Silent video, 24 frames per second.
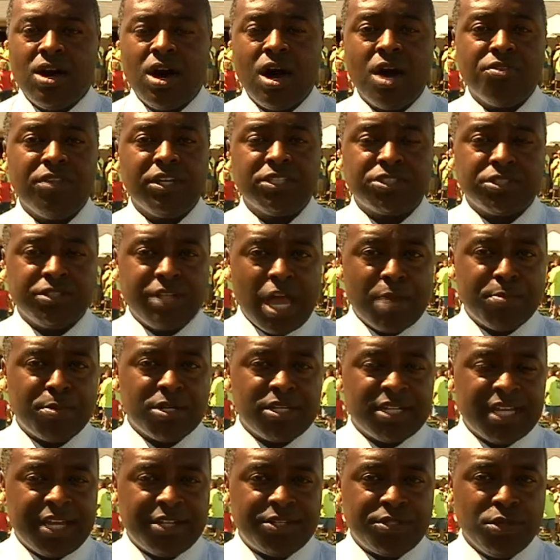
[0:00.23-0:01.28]
on this Labor
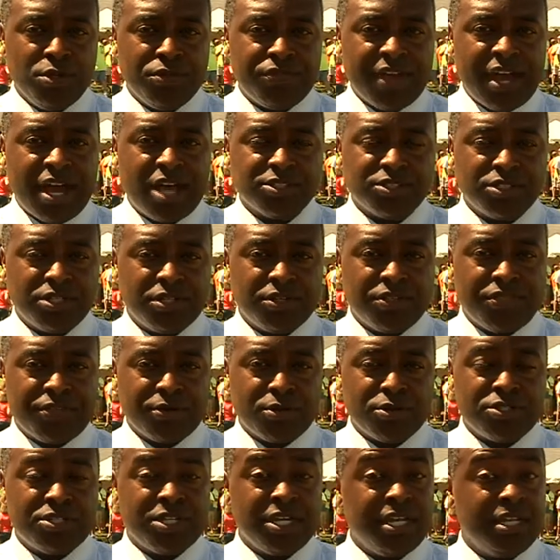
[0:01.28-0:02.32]
Day
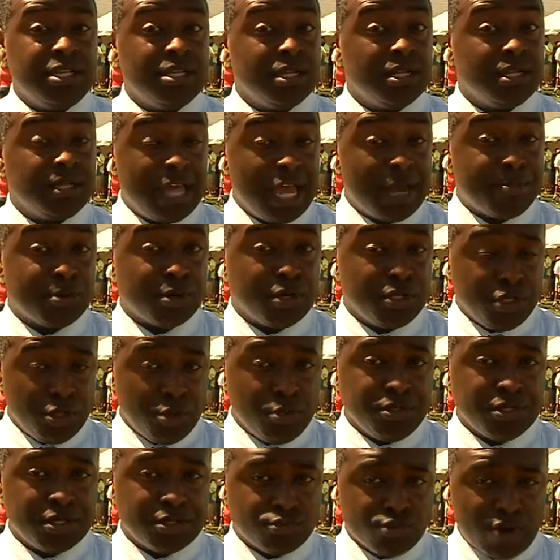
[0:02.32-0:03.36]
2013 labor
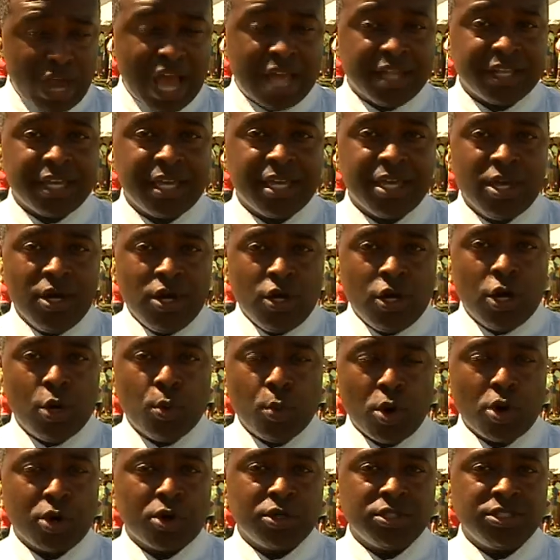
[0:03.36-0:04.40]
union rally.
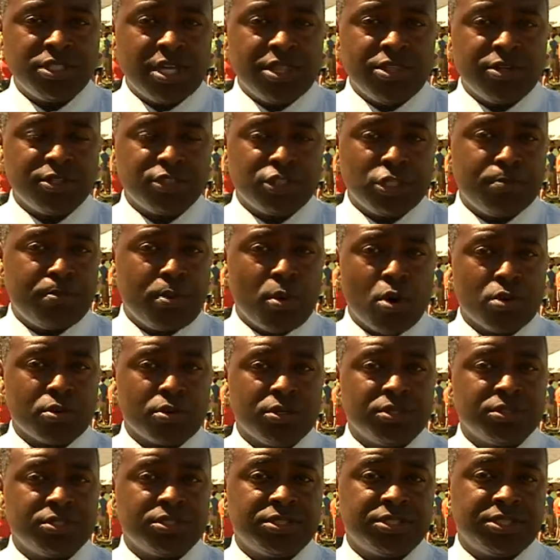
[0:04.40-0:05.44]
Workers and their
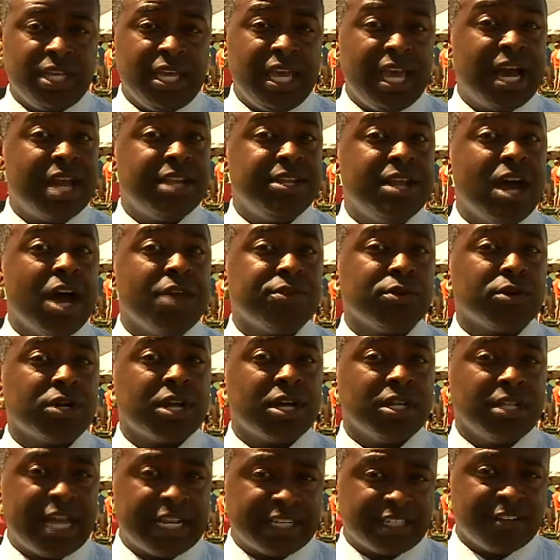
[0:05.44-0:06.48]
supporters see another
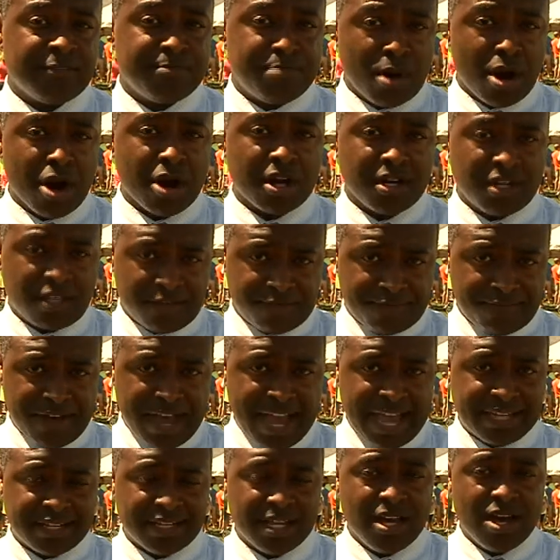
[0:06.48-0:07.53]
collective bargaining
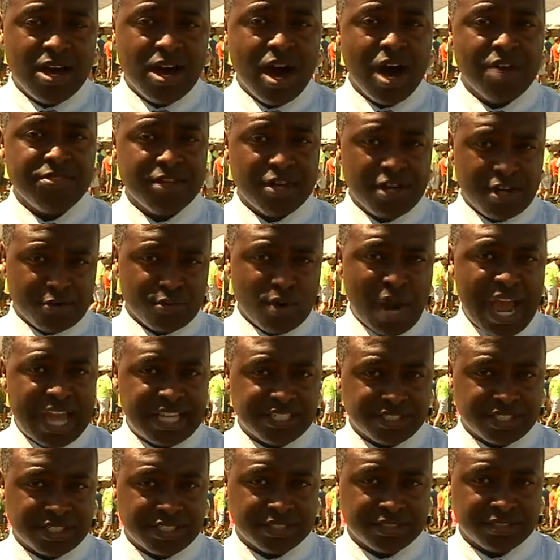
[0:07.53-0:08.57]
fight on the
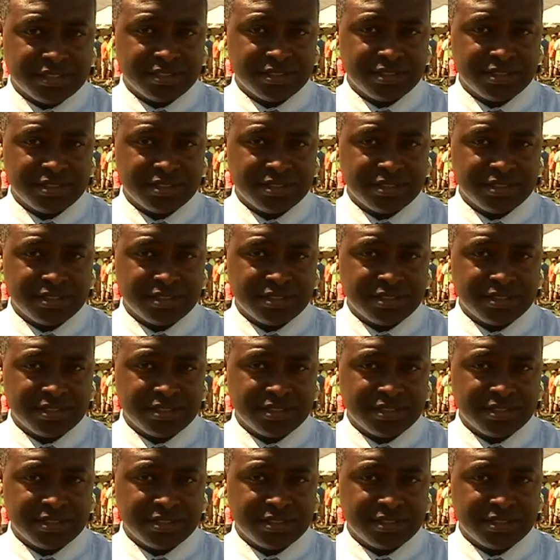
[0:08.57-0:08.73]
horizon.